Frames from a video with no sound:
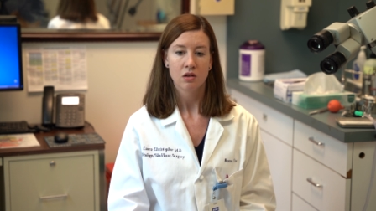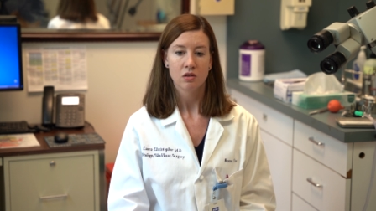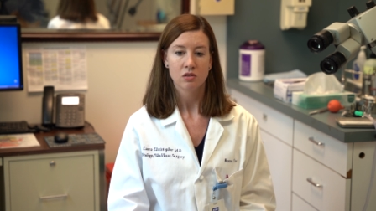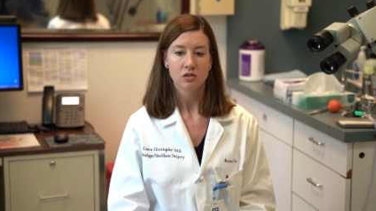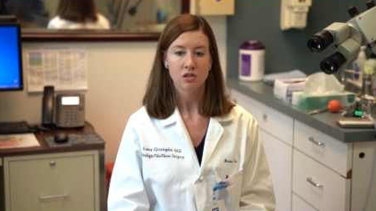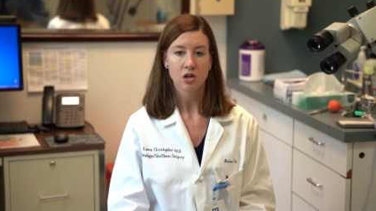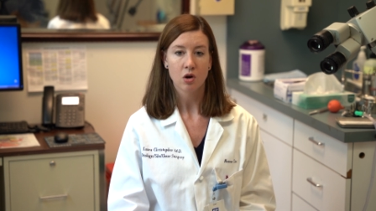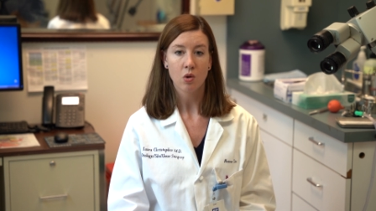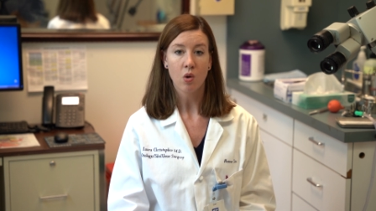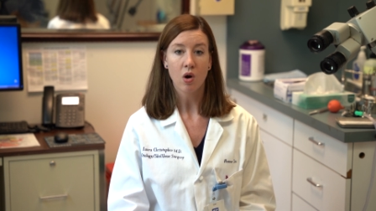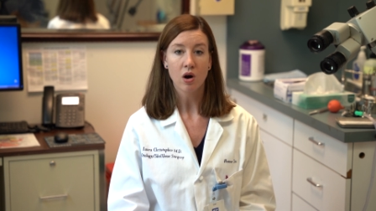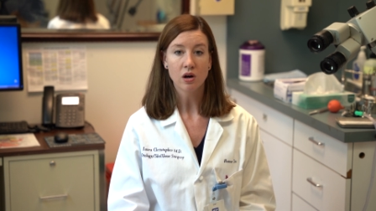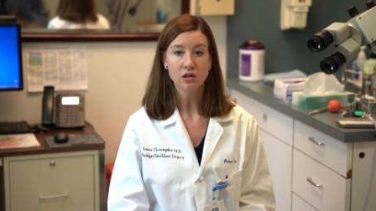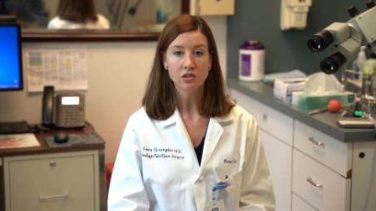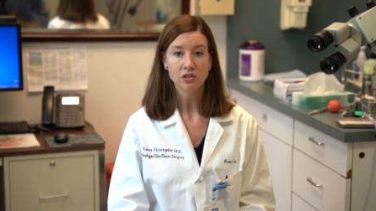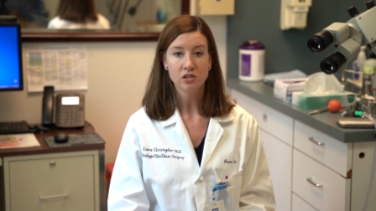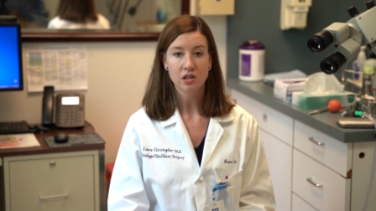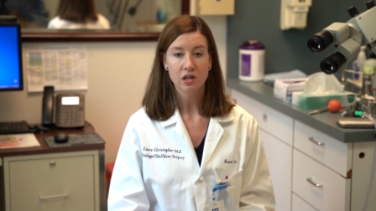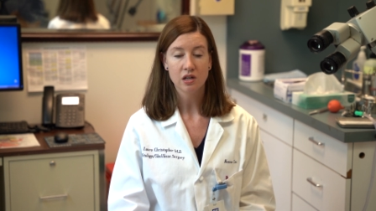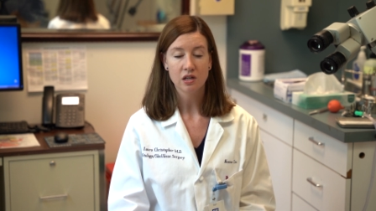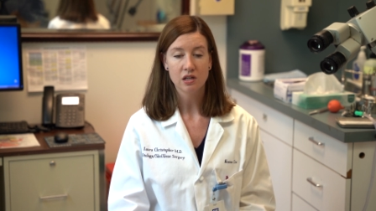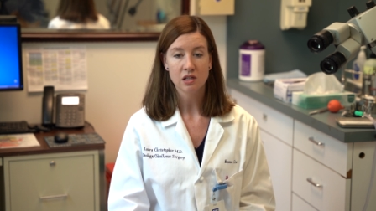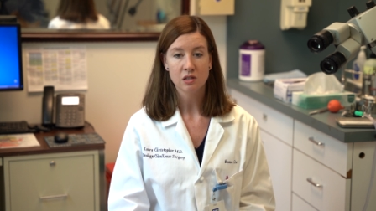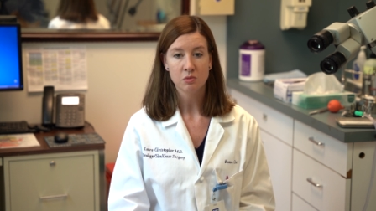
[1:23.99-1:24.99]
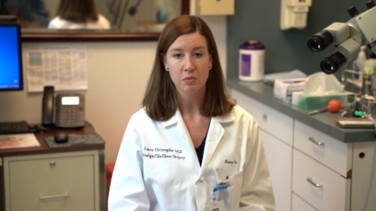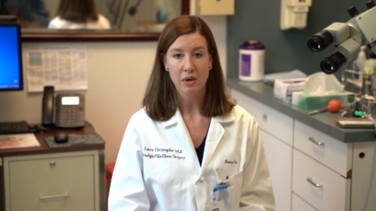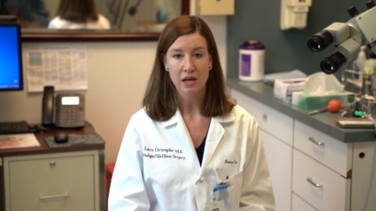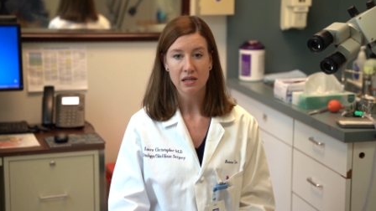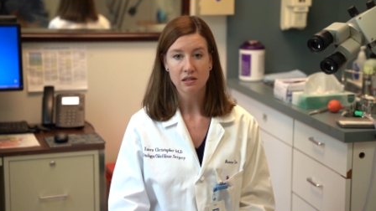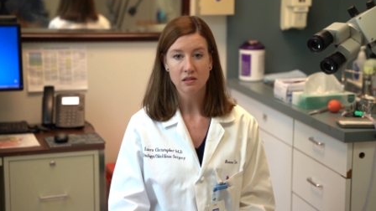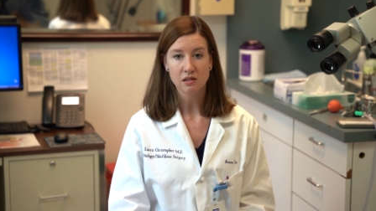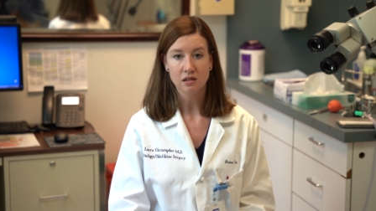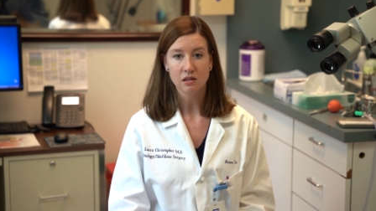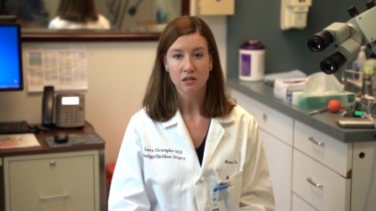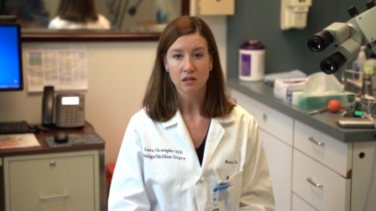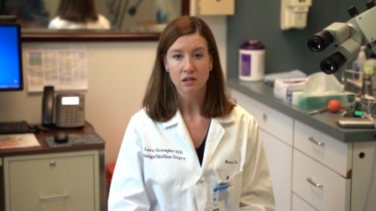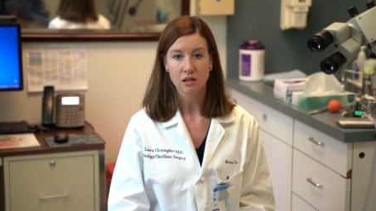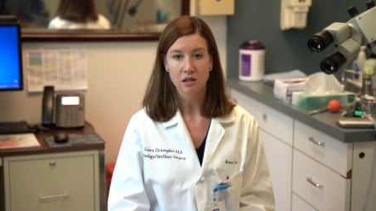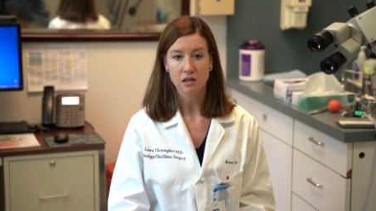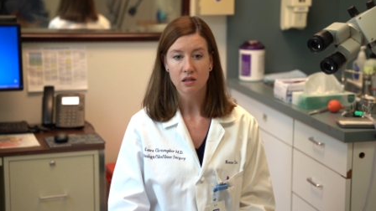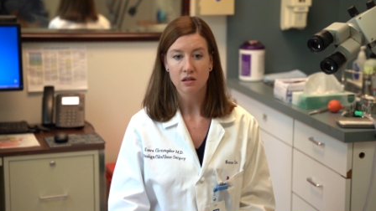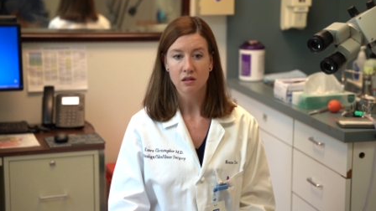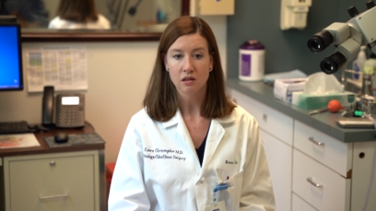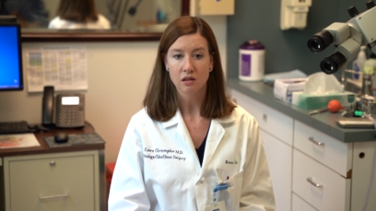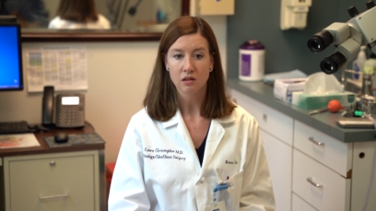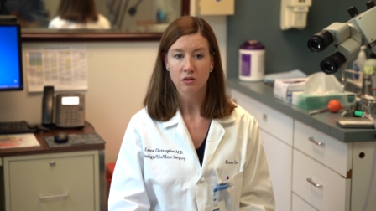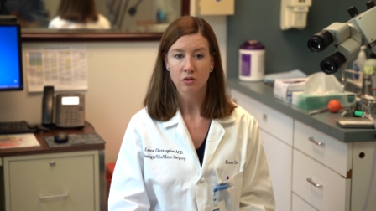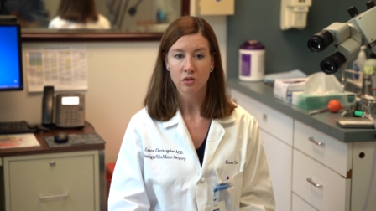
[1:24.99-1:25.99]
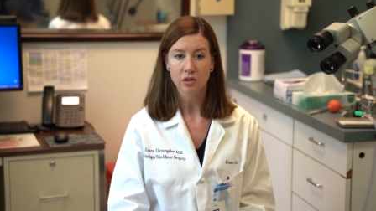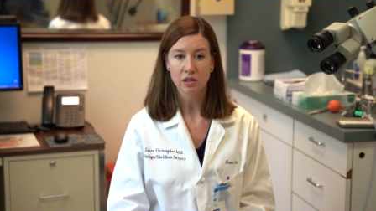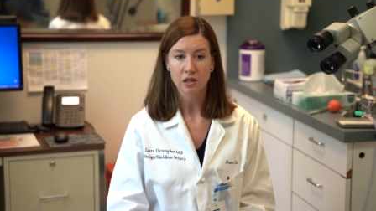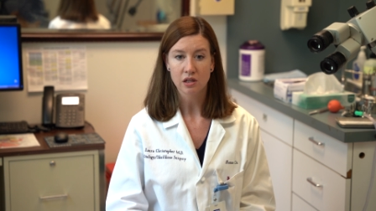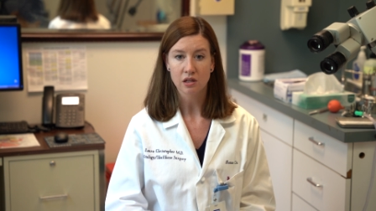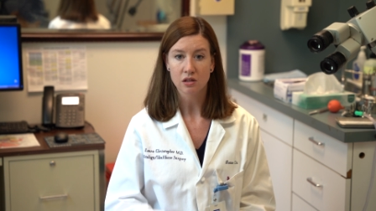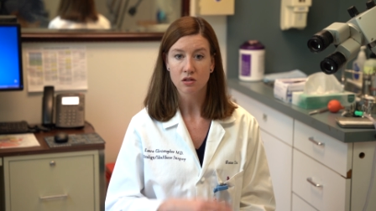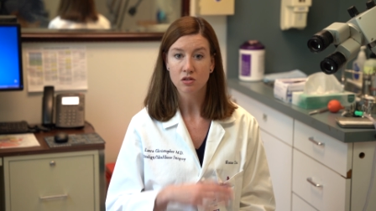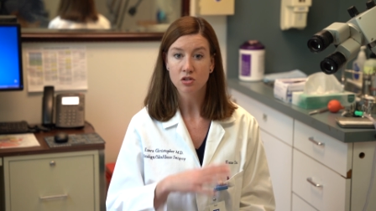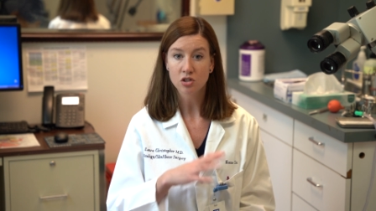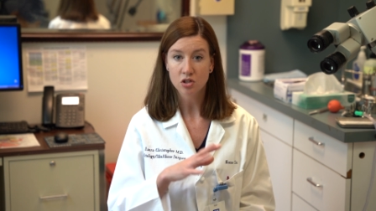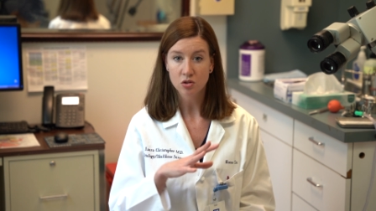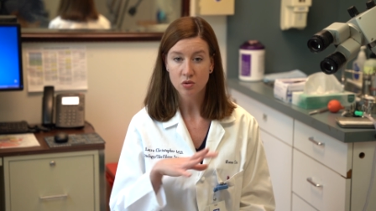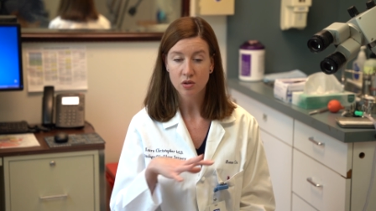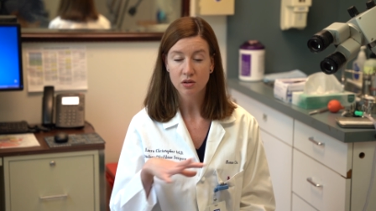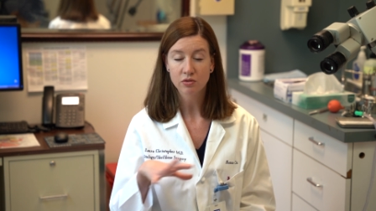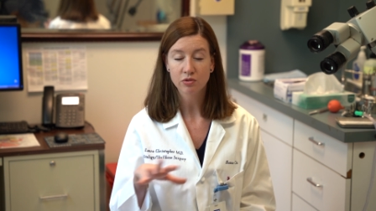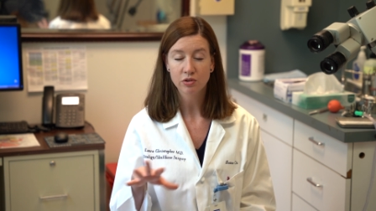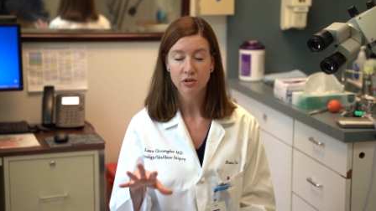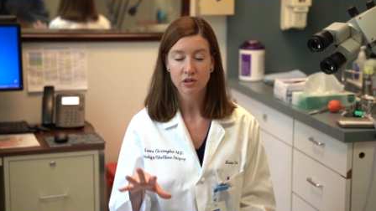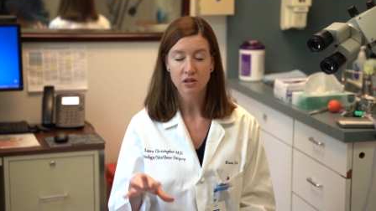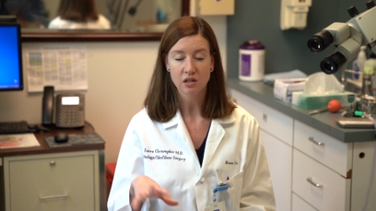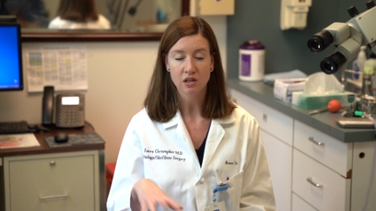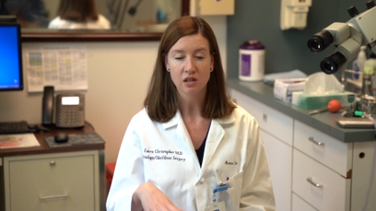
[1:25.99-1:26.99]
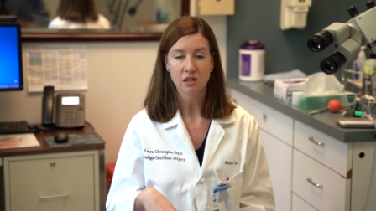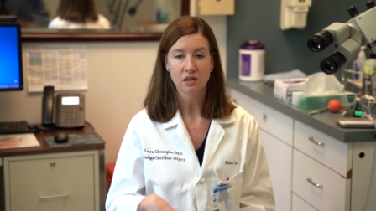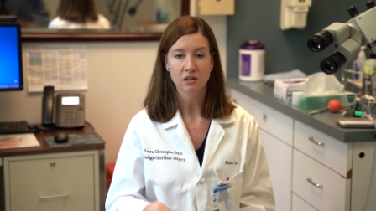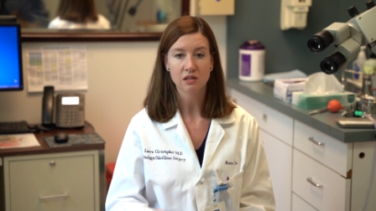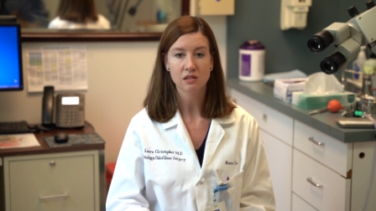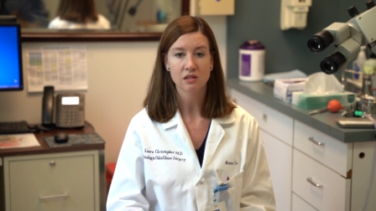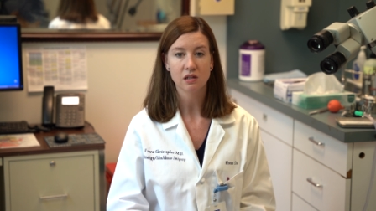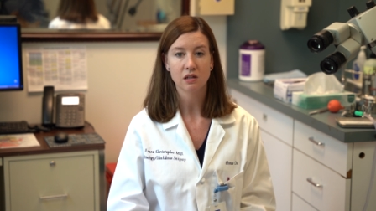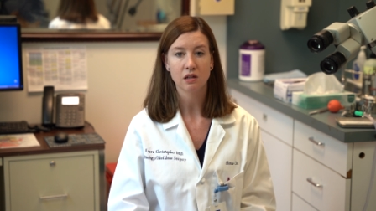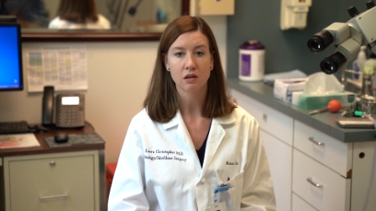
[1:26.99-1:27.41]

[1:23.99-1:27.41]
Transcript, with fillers: So our study is basically looking at two different things.